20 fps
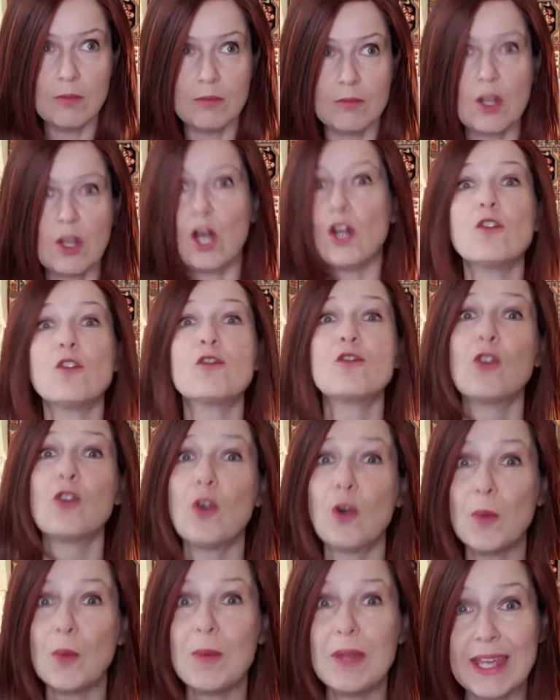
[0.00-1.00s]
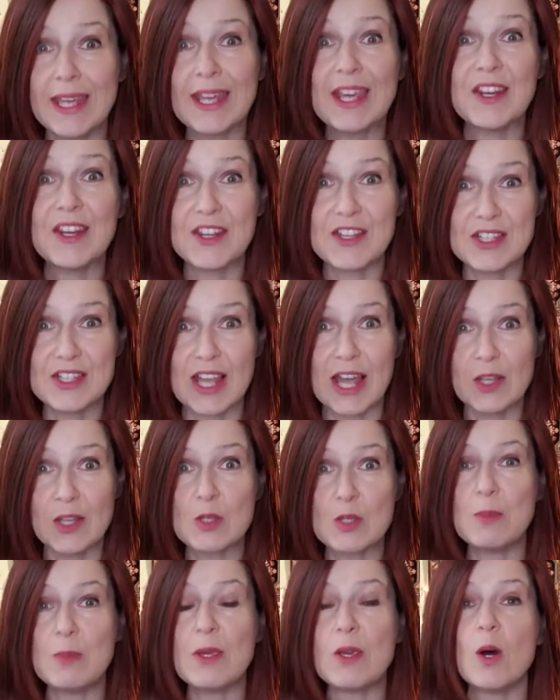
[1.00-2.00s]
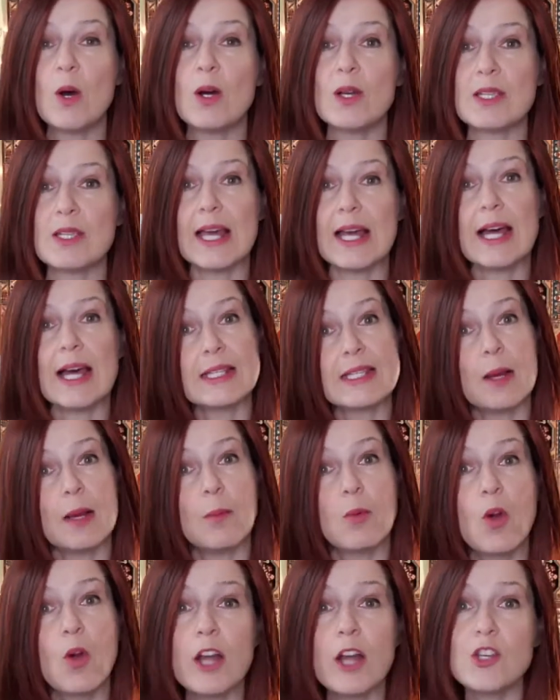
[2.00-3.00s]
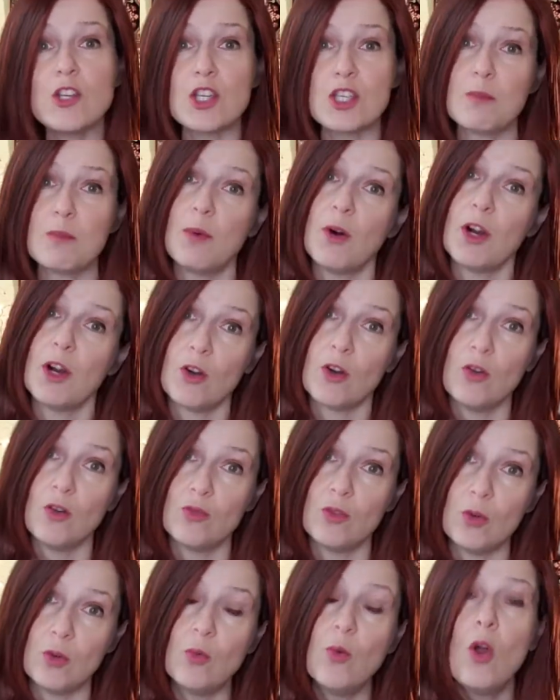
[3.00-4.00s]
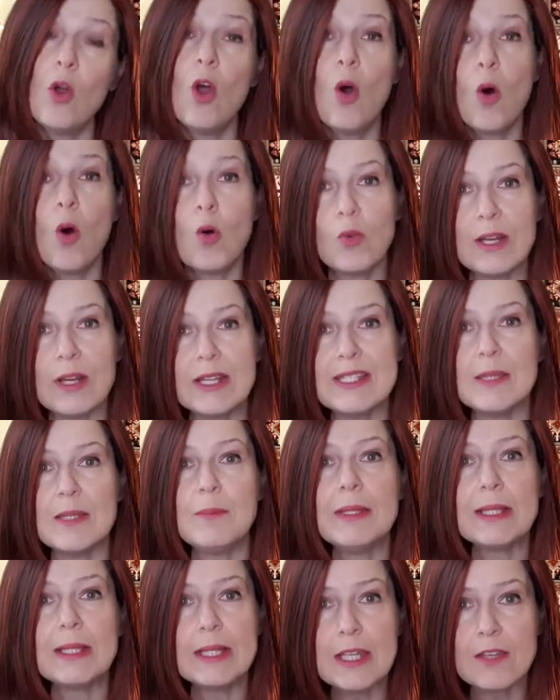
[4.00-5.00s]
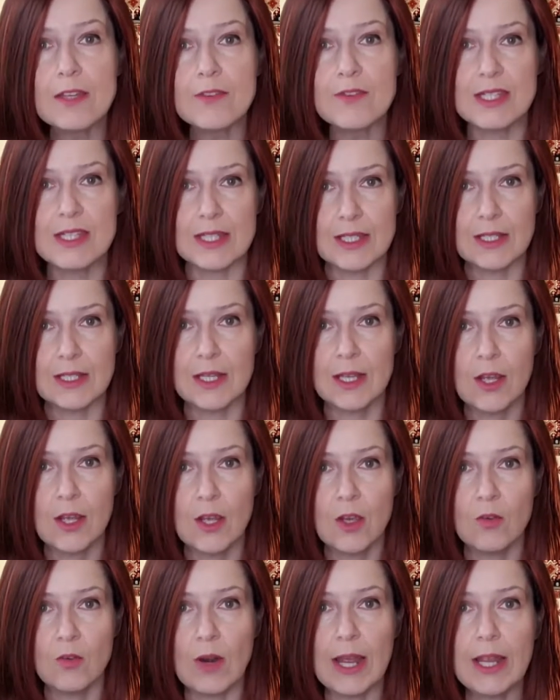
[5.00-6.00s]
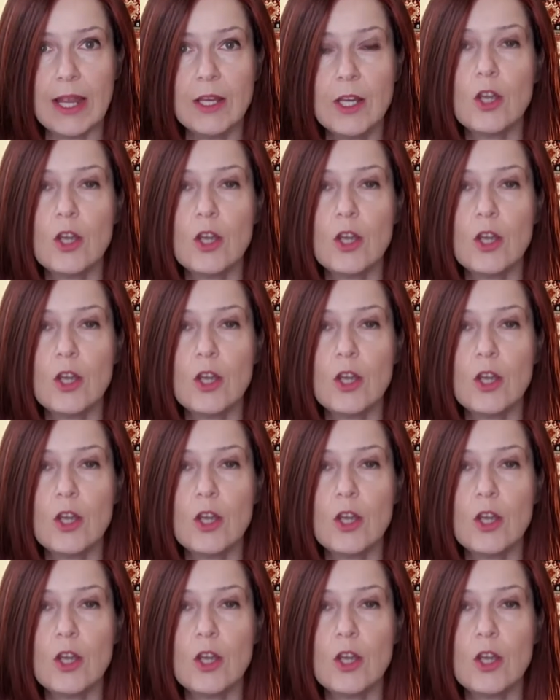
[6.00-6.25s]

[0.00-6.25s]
confirming, in a sense, because that subconscious part of you already believes it, right?